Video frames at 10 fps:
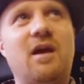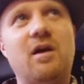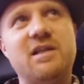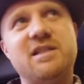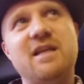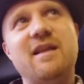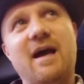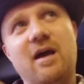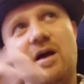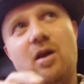And I see
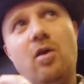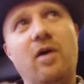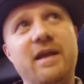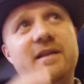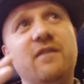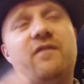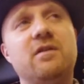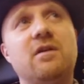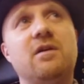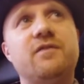that a lot in
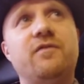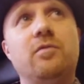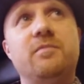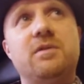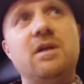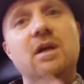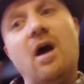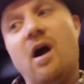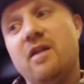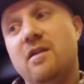different dance forms
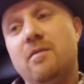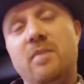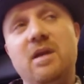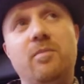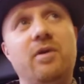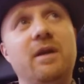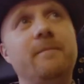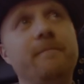other than b-boying.